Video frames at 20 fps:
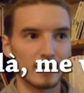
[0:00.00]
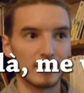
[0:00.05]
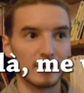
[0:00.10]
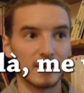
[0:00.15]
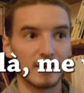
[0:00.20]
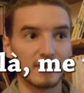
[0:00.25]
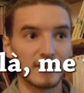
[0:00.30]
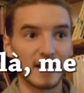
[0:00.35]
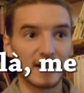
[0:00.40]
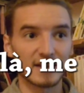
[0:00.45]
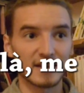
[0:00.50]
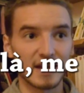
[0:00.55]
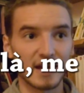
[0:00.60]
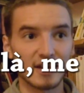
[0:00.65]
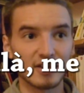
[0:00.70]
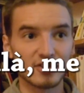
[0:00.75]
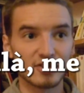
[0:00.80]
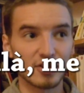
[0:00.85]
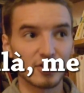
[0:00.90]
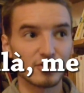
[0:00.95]
In that
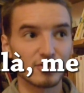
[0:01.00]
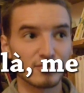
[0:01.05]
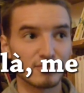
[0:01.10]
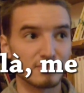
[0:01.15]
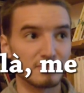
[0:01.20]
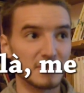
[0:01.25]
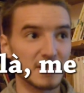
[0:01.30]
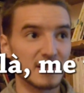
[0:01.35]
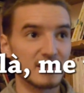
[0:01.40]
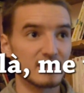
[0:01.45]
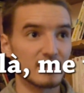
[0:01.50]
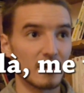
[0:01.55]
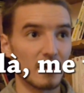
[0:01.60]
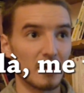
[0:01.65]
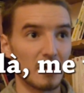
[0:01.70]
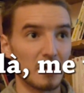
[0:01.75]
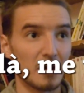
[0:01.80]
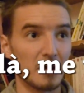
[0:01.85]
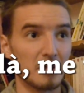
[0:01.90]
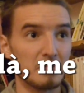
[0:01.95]
case doesn't mean
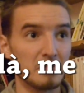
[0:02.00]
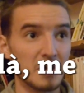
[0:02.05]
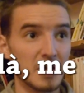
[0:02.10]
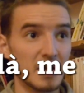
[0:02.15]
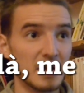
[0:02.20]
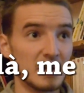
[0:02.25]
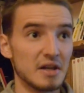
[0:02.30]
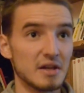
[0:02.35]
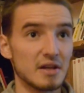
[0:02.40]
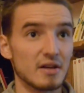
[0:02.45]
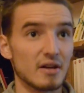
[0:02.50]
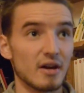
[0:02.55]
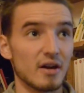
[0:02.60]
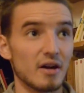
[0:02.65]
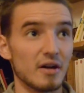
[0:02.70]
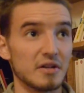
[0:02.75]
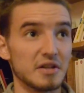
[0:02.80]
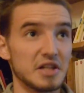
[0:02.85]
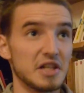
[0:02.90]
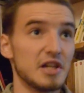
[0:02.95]

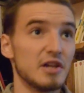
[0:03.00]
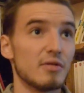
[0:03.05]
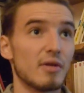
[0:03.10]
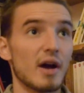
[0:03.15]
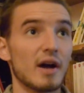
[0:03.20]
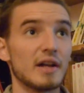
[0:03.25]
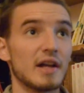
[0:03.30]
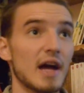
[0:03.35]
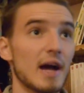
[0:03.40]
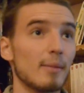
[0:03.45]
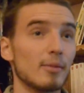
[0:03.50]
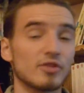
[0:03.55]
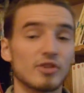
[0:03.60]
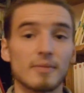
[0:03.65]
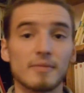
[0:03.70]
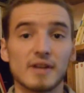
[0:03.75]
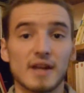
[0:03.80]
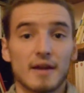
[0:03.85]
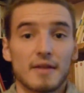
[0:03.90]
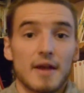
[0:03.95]
here I am or
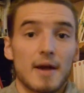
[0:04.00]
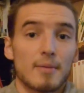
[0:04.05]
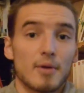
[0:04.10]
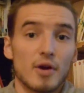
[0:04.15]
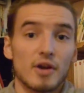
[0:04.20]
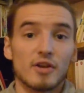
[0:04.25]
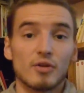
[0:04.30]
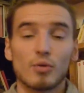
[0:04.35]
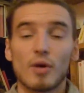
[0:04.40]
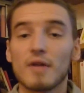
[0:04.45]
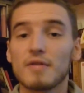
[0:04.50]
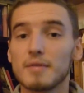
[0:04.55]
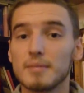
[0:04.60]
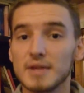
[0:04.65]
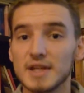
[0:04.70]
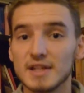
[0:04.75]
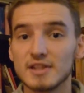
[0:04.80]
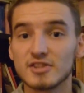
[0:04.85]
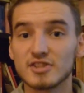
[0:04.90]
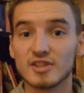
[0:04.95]
something like that, but it rather
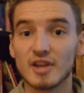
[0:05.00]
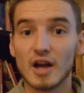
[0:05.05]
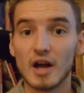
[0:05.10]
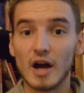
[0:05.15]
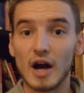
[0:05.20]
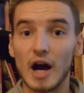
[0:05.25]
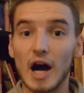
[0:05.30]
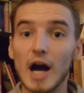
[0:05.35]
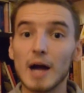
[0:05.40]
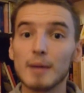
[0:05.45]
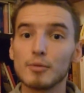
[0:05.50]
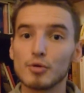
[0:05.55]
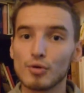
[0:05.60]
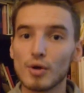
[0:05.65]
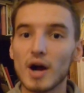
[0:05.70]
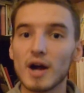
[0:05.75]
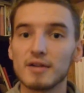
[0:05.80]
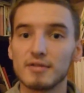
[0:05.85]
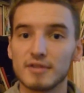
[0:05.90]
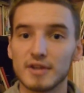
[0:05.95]
means I'm
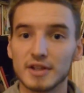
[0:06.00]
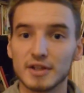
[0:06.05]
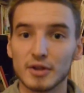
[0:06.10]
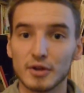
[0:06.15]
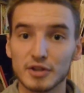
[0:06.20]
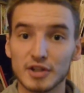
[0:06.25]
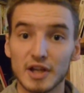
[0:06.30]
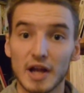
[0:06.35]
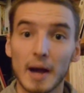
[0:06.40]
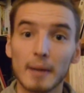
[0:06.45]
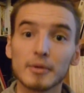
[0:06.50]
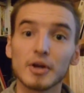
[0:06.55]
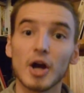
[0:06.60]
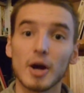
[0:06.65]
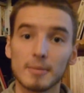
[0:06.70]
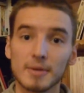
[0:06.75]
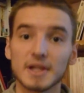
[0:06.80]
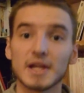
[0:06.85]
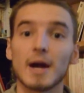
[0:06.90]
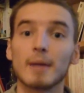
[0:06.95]
arriving, okay, I'm
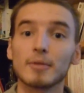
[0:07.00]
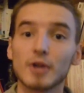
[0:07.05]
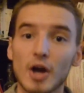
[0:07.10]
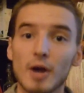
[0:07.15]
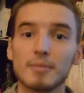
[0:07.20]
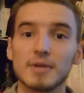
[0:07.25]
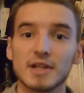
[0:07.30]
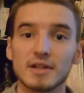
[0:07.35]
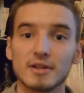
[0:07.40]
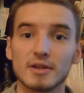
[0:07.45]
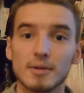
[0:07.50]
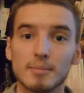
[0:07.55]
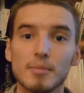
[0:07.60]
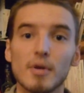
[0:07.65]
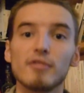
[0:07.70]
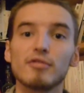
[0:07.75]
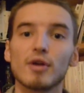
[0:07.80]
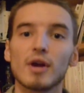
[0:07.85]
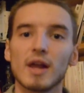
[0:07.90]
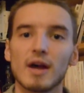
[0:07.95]
coming, me
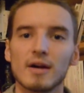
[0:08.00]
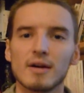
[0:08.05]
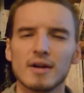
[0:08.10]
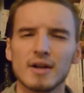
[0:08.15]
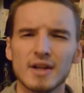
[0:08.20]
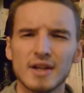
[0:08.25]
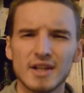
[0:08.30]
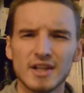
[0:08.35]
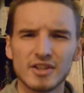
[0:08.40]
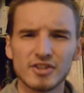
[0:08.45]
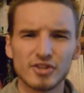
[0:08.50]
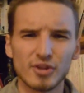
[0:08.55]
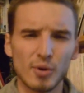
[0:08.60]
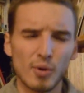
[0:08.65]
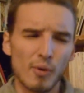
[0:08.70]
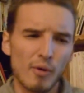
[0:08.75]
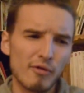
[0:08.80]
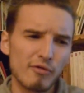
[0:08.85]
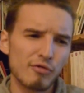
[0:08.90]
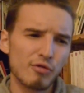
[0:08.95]
voilà. So
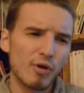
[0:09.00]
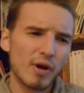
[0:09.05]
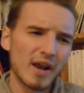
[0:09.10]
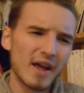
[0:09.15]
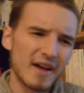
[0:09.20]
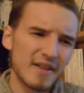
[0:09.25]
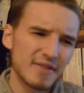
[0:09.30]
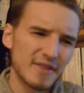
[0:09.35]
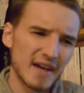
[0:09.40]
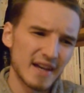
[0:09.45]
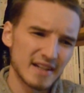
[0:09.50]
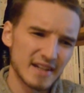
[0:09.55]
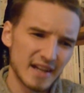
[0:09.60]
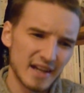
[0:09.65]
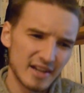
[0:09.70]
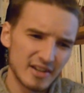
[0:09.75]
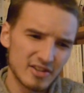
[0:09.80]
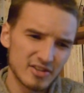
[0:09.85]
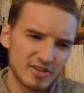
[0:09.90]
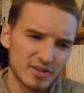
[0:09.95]
voilà in that
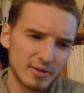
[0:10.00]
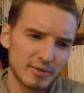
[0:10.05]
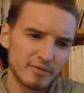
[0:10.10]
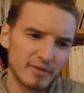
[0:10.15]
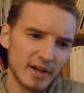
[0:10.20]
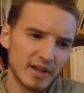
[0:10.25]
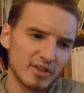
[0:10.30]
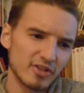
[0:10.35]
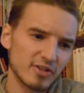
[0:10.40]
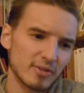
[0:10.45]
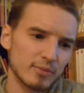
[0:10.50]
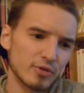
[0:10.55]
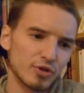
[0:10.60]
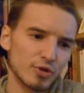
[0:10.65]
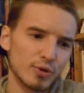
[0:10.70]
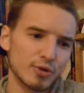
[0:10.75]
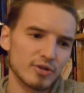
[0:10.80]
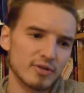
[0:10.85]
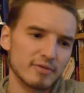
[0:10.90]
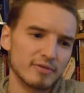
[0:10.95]
case conveys some
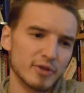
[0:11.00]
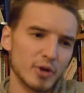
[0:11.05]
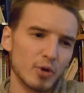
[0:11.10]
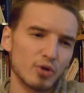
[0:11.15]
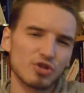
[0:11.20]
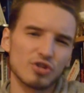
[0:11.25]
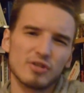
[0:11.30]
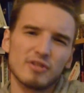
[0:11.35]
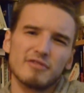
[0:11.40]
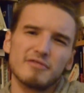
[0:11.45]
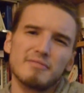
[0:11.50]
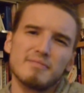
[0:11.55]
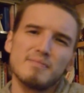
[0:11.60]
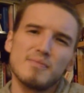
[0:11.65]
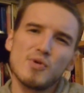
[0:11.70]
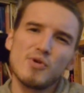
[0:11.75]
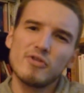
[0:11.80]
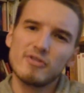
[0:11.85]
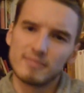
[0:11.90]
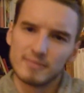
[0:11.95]
sort of notion of
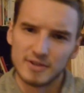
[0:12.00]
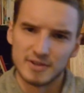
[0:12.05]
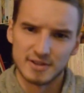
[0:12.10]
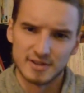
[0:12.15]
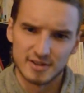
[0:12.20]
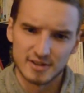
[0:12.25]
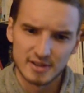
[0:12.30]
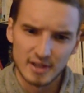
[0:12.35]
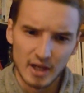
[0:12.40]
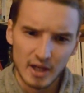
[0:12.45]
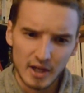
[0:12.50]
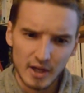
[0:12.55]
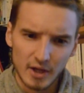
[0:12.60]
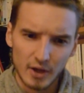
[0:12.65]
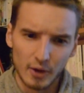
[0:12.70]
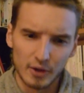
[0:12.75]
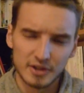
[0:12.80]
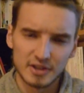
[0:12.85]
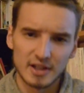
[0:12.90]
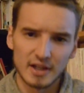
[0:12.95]
movement,
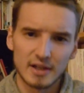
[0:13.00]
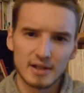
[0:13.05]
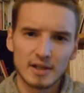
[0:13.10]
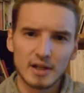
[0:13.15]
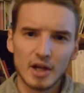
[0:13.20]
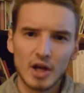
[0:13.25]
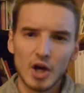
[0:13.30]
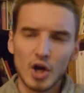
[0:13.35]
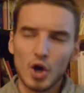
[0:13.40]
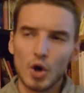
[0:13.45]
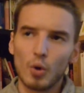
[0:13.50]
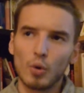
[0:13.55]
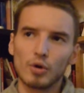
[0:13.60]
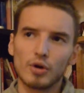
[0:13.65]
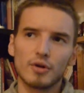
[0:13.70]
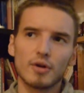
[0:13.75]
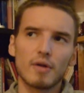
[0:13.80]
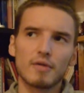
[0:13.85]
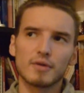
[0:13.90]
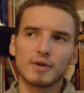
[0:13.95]
okay? Or
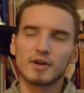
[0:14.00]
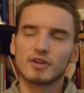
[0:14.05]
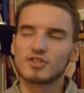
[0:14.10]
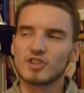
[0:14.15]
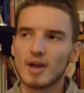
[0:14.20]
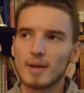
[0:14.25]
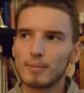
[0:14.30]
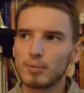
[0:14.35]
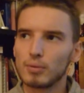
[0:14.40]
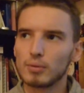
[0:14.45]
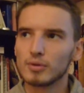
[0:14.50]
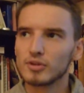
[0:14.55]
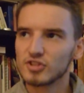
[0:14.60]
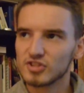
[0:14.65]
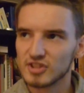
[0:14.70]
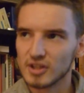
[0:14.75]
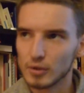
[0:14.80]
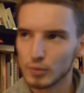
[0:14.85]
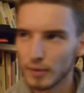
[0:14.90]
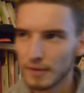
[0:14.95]
another example,
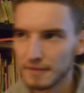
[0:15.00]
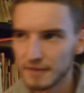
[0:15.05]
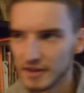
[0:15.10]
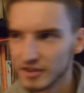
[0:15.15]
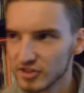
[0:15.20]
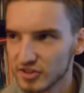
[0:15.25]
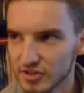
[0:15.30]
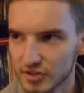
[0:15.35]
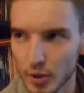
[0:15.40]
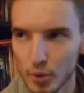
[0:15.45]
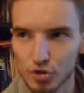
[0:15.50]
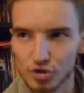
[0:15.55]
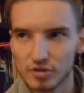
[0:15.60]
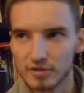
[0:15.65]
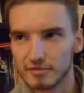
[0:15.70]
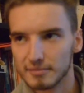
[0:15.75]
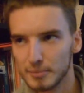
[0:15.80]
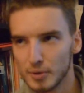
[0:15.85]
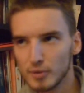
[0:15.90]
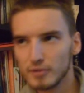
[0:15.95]
still with this notion
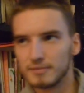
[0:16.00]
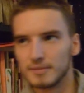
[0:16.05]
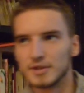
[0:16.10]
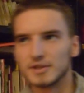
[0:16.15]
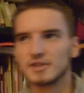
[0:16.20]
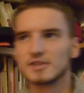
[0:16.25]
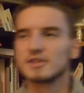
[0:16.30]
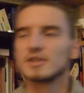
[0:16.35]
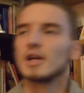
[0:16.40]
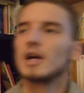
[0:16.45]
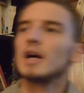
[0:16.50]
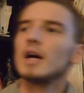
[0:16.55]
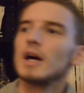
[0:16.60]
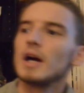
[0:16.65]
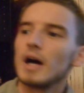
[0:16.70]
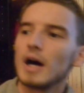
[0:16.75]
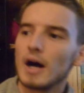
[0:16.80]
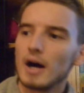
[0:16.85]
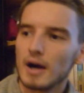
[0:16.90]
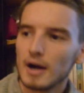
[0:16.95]
of movement,
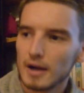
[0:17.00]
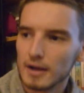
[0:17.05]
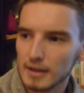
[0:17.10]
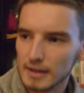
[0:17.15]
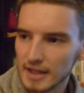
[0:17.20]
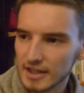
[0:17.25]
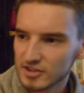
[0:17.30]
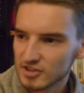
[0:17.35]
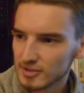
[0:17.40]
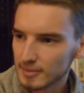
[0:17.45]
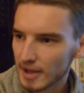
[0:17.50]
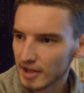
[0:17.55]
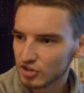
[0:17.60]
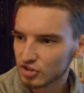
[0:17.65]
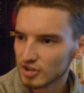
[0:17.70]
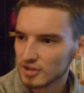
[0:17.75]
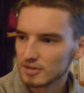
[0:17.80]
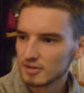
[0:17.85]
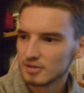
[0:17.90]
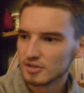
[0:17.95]
let's
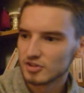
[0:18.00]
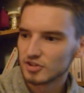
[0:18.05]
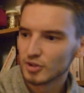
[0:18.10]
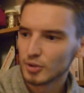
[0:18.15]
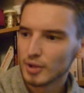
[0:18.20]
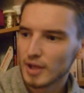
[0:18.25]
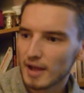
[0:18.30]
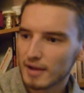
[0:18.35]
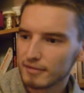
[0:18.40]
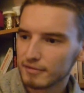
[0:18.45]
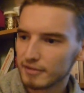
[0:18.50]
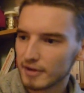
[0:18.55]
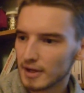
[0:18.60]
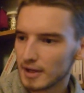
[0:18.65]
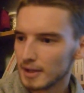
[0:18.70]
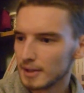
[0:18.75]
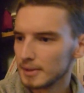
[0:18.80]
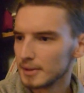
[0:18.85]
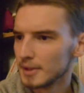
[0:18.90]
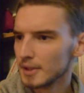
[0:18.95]
imagine, so you have
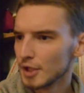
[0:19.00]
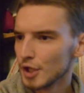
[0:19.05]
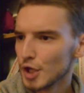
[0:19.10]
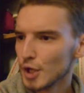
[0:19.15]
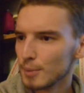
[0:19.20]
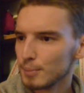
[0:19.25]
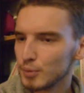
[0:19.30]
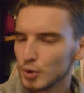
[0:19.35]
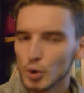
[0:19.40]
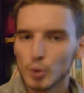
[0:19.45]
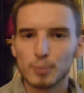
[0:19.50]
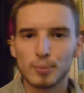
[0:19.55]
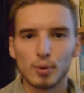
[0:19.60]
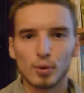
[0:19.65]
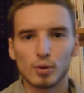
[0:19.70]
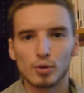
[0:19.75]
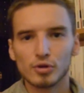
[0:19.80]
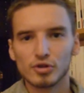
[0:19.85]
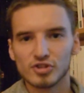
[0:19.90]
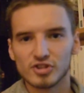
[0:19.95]

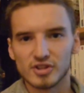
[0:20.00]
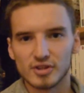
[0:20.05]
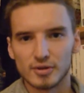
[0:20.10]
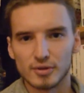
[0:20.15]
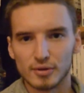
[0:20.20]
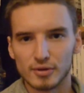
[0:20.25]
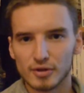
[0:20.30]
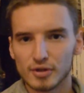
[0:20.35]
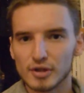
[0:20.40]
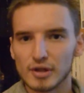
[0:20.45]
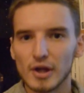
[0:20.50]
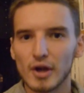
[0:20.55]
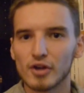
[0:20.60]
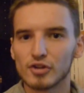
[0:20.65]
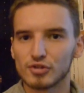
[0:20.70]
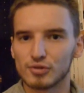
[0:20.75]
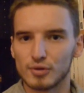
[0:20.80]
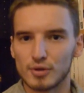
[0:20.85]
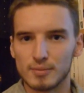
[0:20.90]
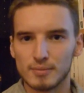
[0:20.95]
pupils in a
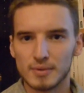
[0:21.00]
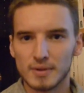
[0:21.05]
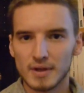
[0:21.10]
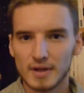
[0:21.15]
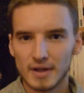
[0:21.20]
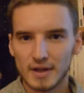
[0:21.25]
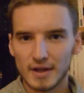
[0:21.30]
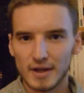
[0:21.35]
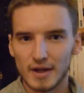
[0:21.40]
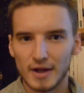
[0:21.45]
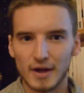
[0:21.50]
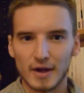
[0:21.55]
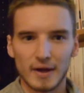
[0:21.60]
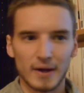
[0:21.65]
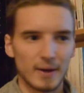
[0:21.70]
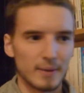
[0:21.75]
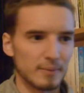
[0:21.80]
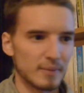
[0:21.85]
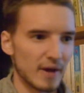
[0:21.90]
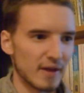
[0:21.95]
classroom,
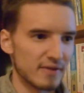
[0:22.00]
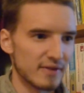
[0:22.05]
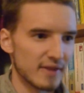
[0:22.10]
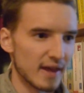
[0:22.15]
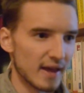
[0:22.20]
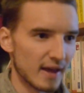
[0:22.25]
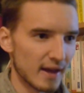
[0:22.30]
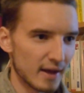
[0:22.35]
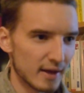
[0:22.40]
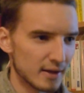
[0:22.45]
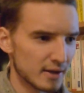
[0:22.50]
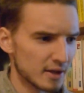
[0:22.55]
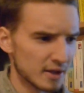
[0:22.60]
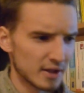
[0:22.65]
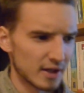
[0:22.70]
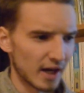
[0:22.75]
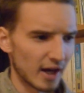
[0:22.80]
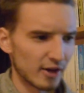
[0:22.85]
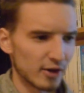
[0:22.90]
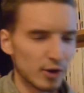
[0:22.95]
and they're,
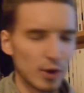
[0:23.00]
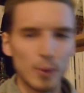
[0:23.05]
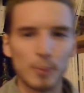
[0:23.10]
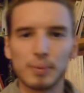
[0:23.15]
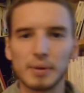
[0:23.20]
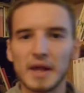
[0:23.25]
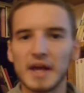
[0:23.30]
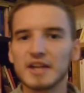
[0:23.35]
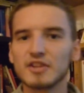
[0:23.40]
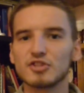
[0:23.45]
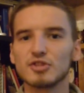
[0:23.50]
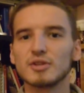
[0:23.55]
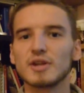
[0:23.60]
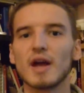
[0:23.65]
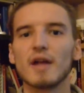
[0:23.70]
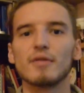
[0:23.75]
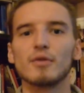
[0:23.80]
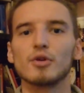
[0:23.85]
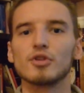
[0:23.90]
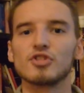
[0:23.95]
I don't know, playing
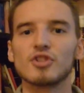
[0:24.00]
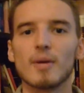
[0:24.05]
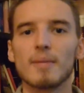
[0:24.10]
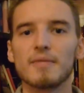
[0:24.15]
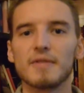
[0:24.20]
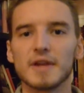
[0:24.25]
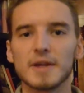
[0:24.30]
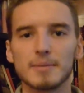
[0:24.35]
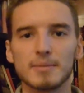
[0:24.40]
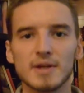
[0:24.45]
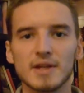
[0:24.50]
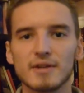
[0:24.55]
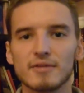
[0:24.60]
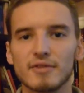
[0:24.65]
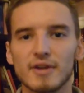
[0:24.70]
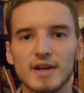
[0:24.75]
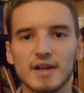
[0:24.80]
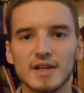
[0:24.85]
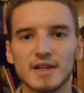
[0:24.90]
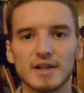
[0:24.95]
together or something, being
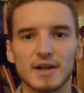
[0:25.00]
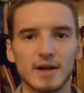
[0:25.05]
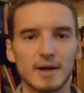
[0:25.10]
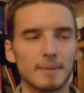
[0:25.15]
very